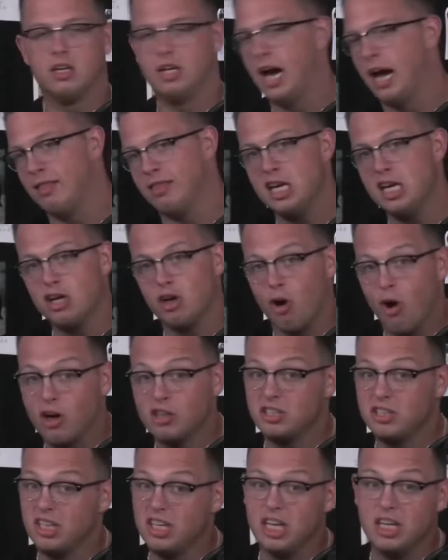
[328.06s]
I think
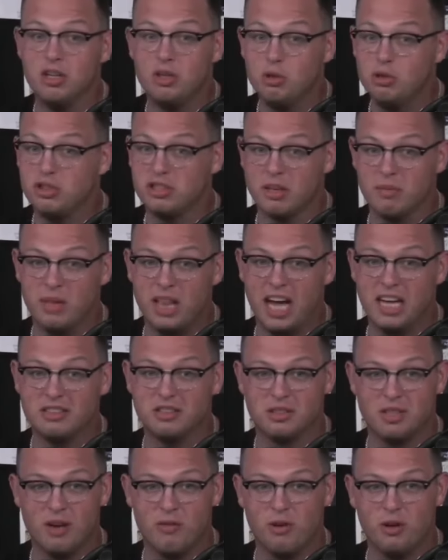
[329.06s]
Carson can do some of that
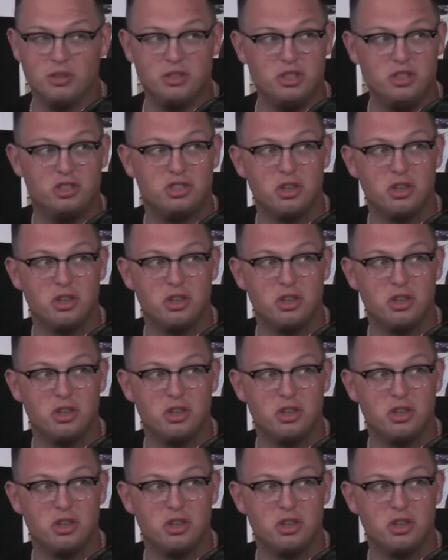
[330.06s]
stuff because he's